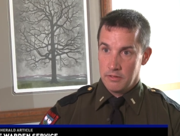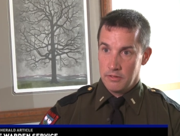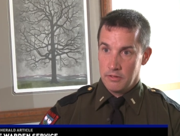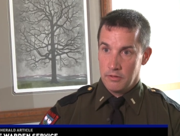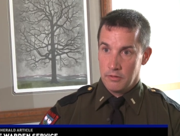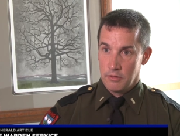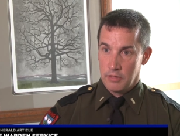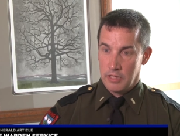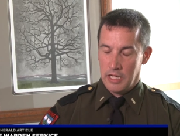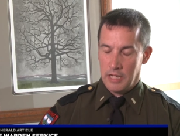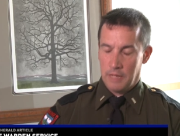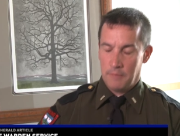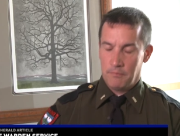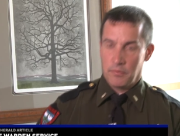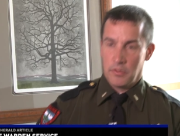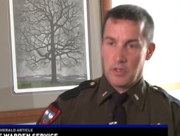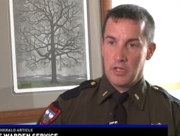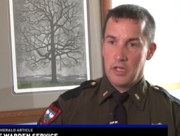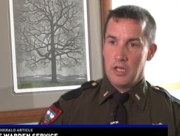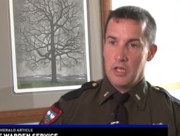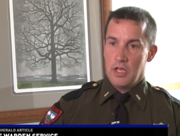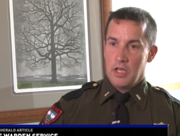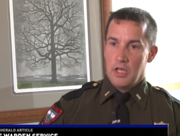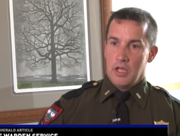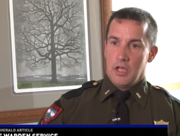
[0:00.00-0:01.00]
Okay?
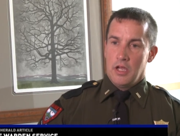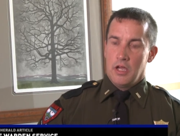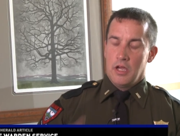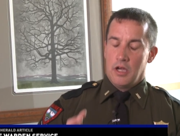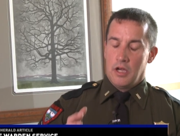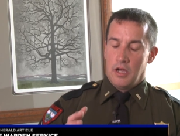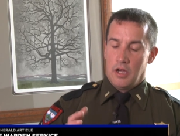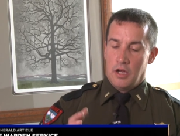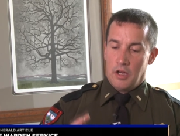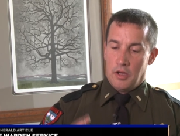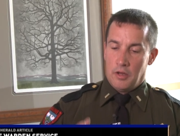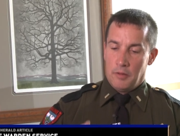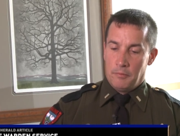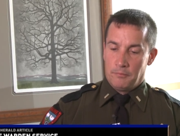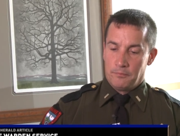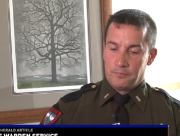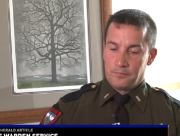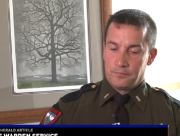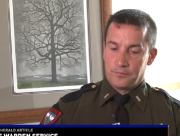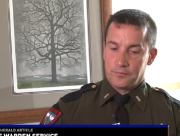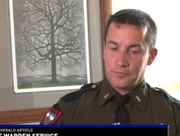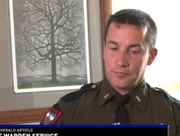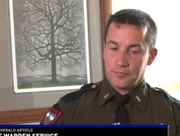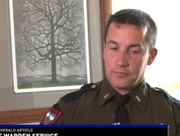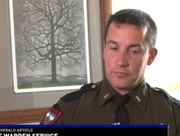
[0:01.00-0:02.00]
Um,
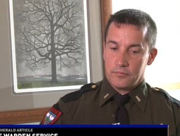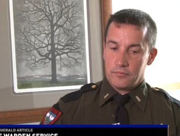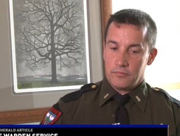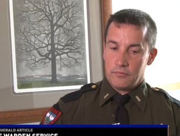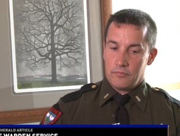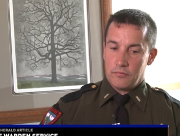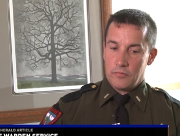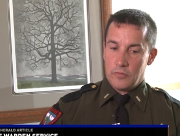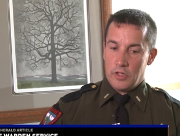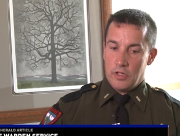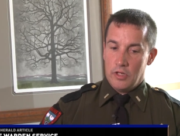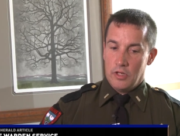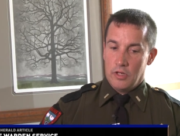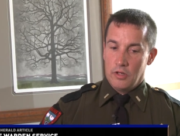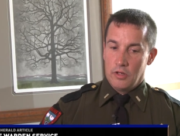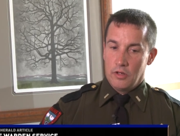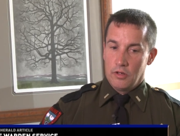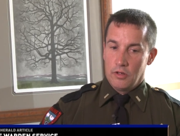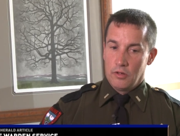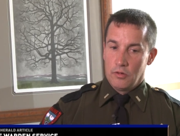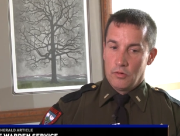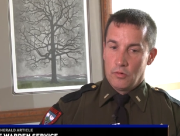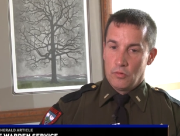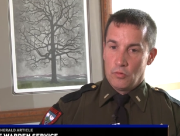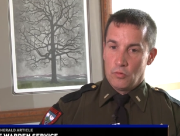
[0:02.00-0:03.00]

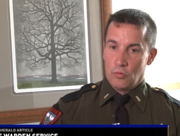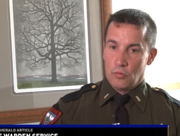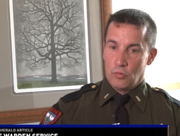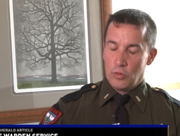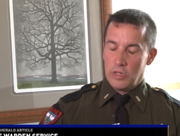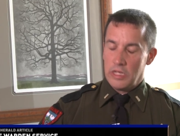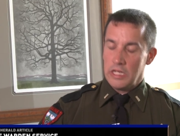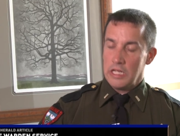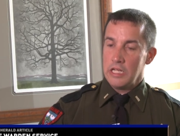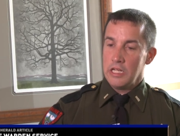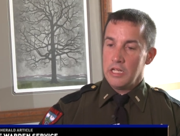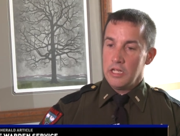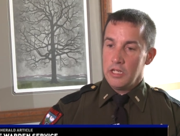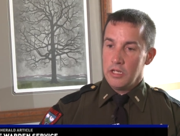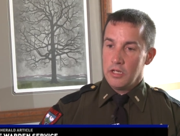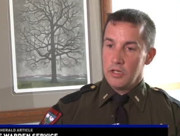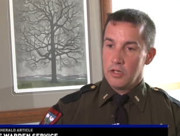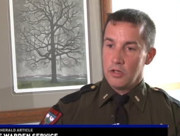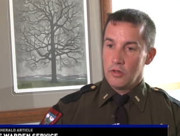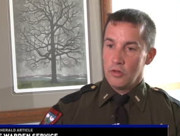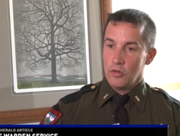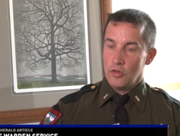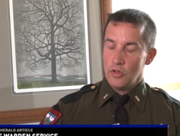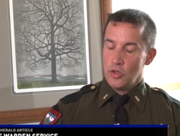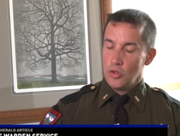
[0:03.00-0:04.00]
we
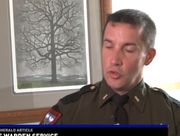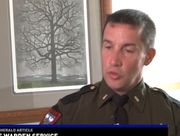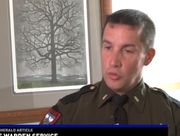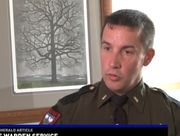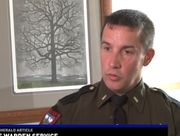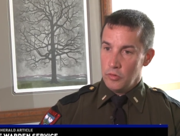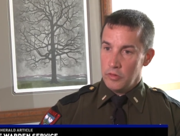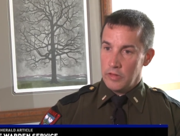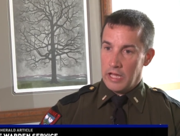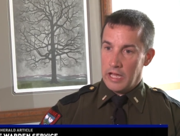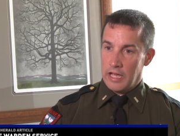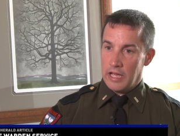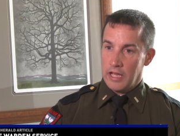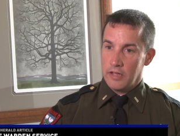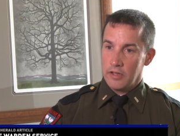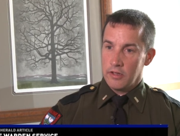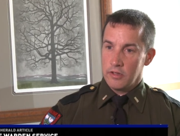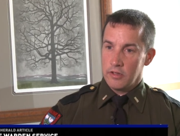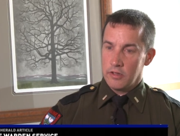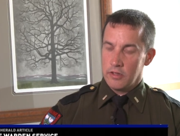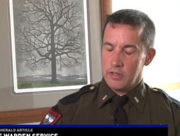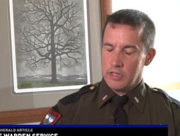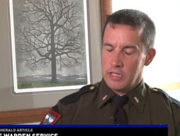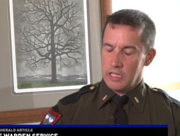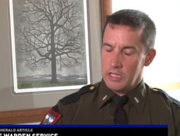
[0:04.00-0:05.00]
knew that
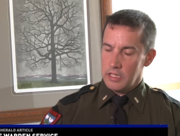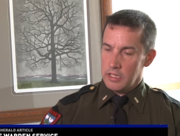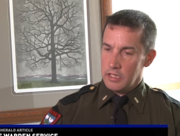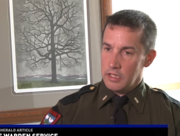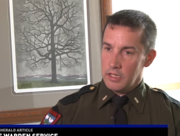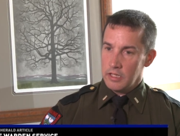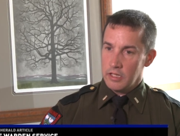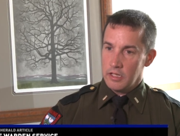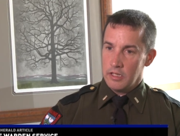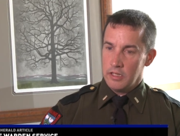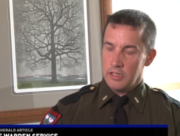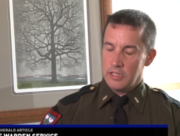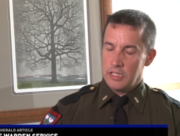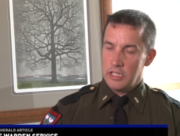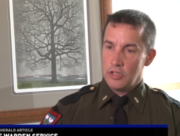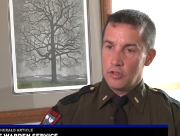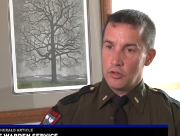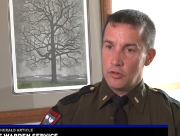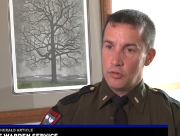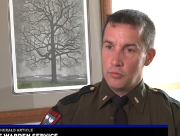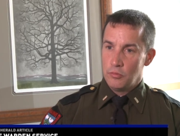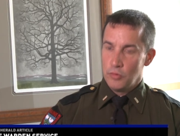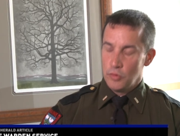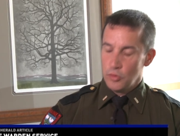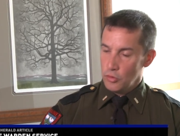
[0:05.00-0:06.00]
the
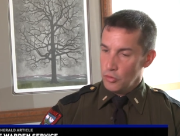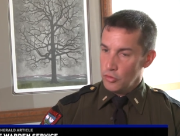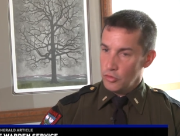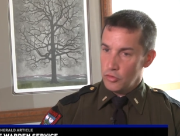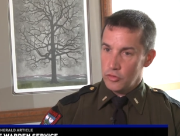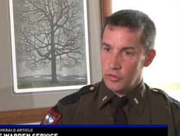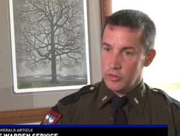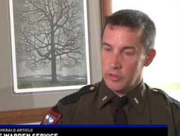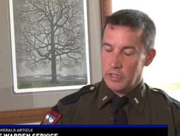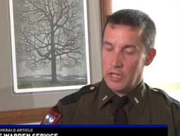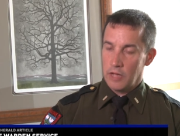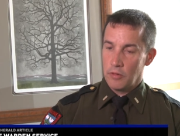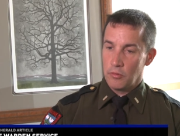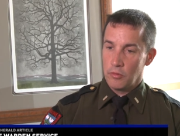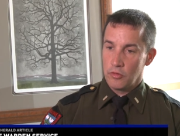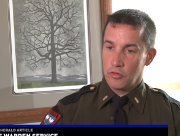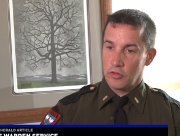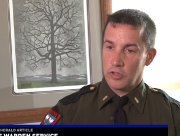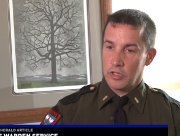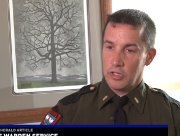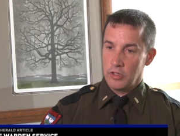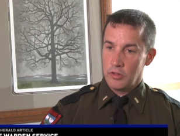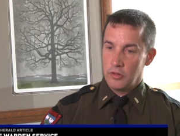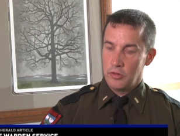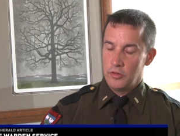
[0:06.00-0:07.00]
illegal moose that was
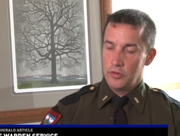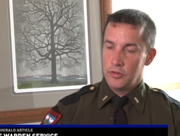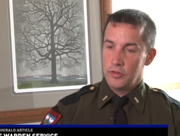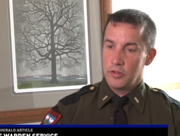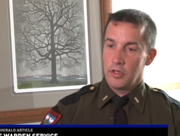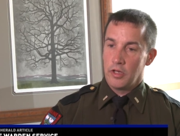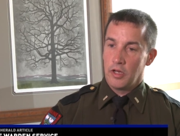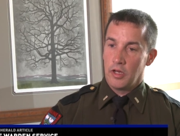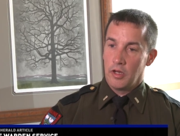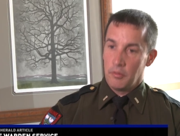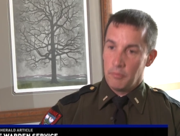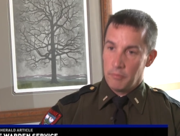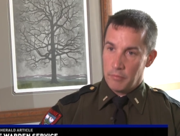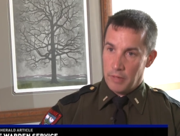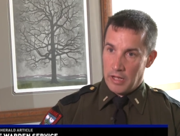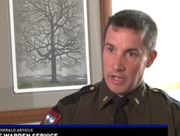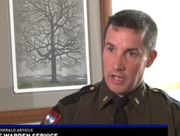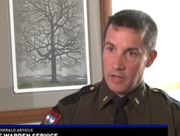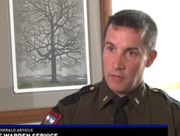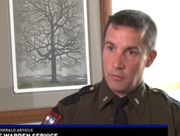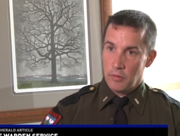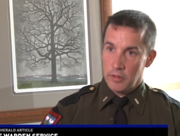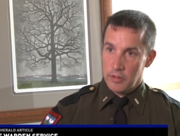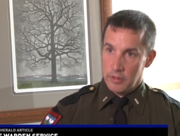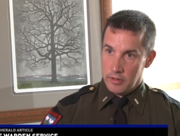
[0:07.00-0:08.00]
killed um, by
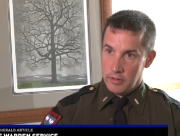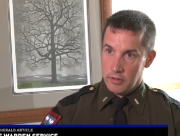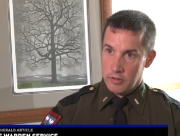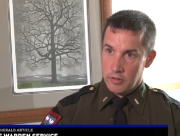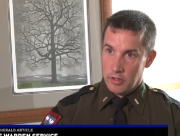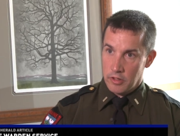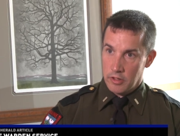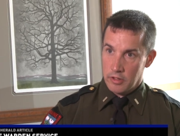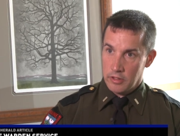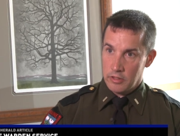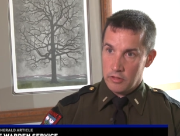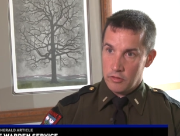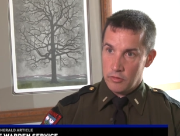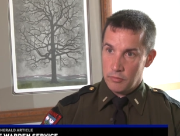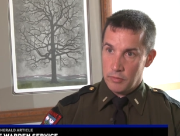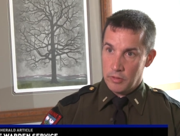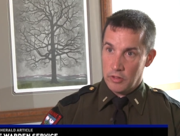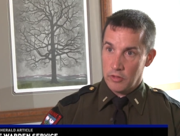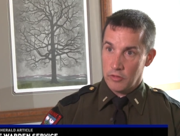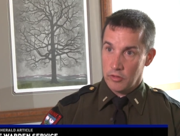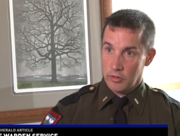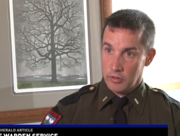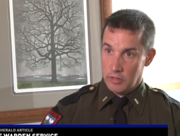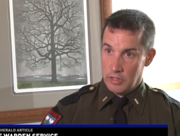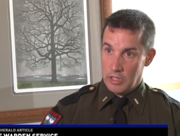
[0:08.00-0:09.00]
one of the targets,
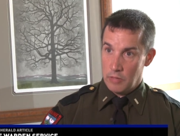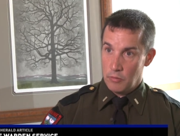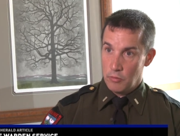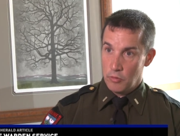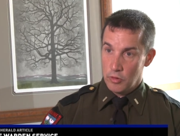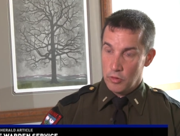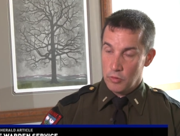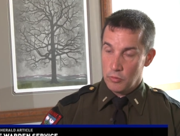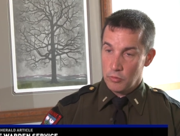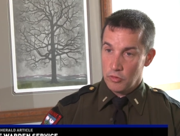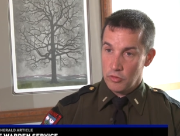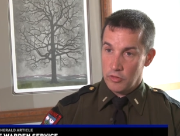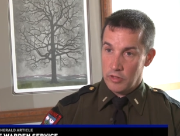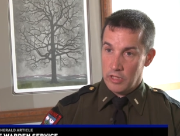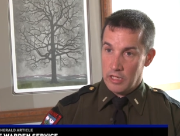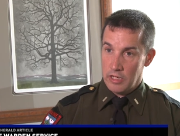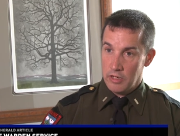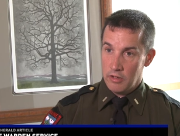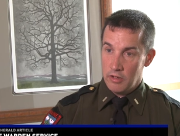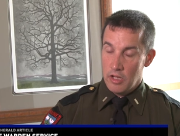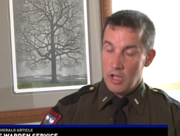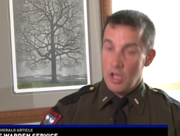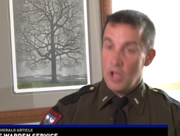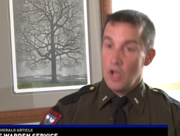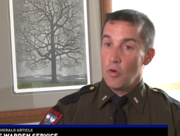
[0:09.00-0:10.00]
because our game warden was
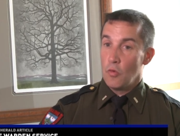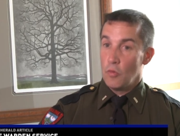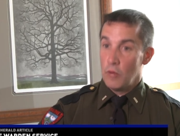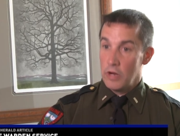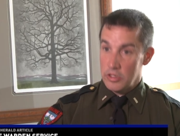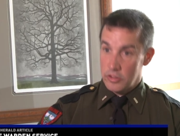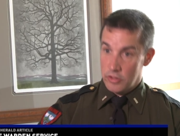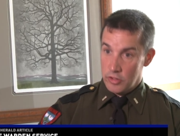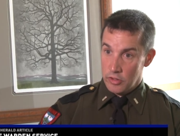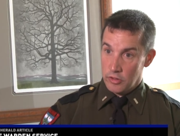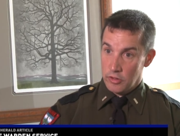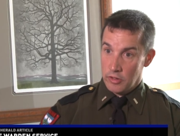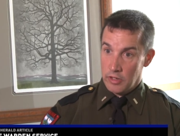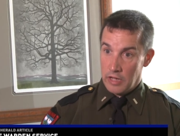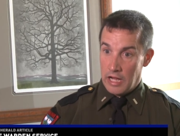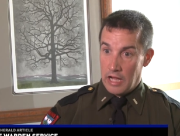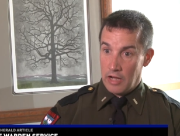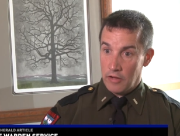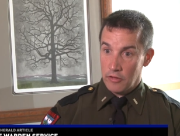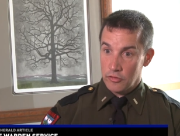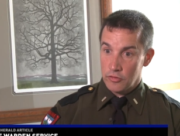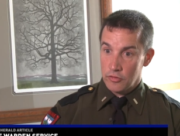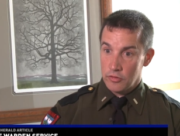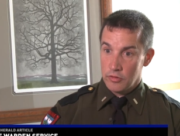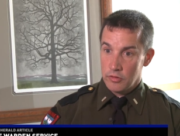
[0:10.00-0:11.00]
there, went to her
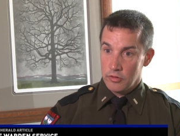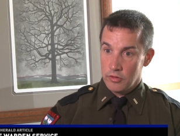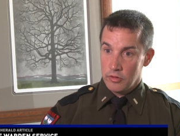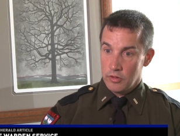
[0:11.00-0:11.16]
house.